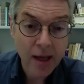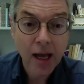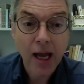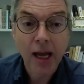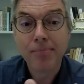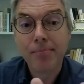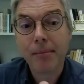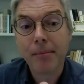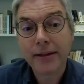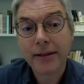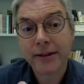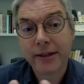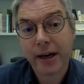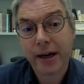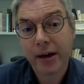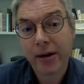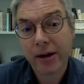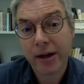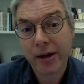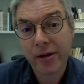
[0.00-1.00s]
And
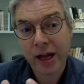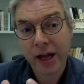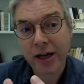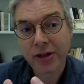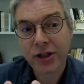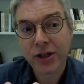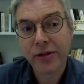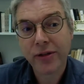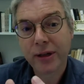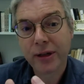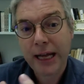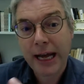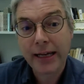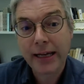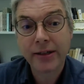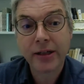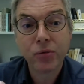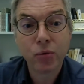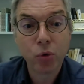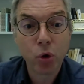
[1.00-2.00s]
mater is actually the
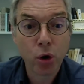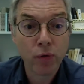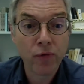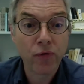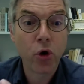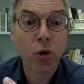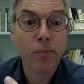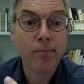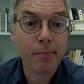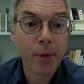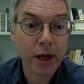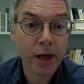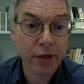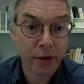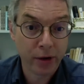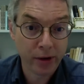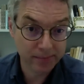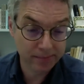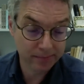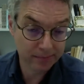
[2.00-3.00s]
Latin word for
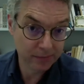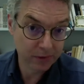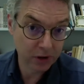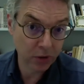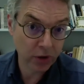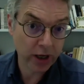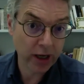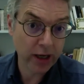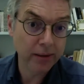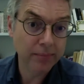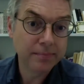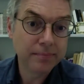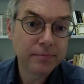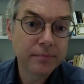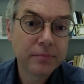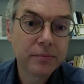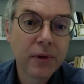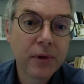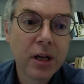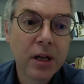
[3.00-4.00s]
mother, okay?
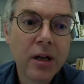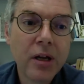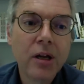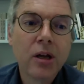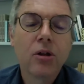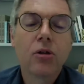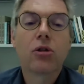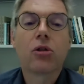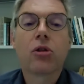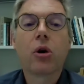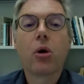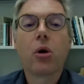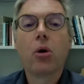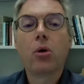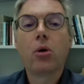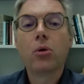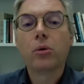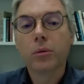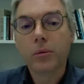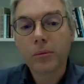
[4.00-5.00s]

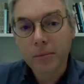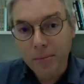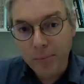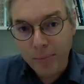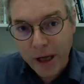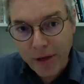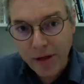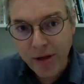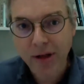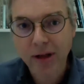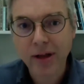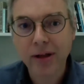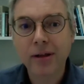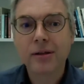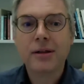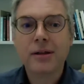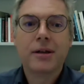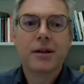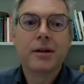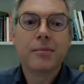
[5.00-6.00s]
So
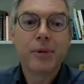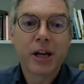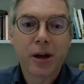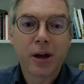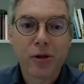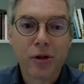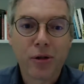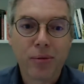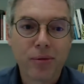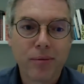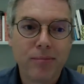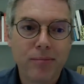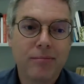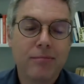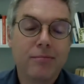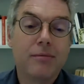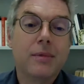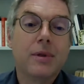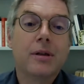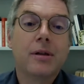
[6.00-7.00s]
basically, because
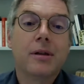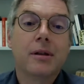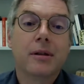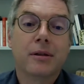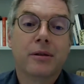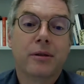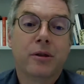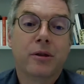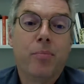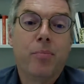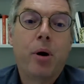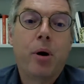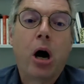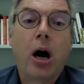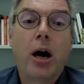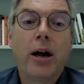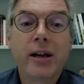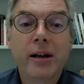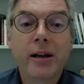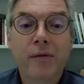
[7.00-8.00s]
the
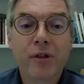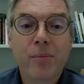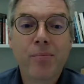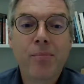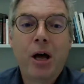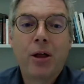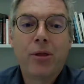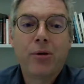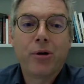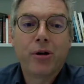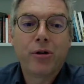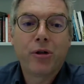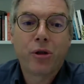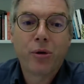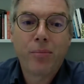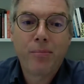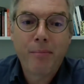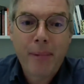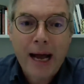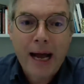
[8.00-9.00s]
body of the mother is
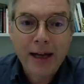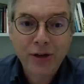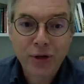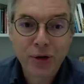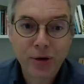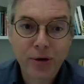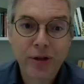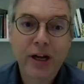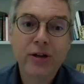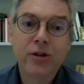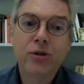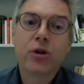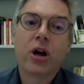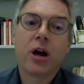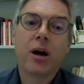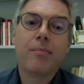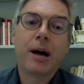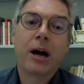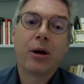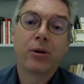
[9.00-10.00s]
the matter that you
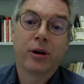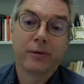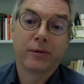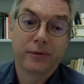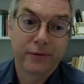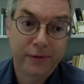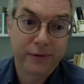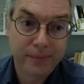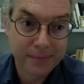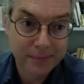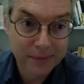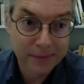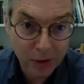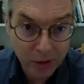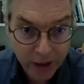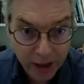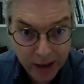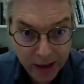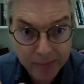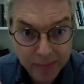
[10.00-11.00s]
come out of,
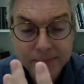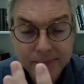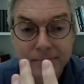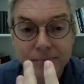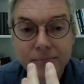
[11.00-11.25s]
okay?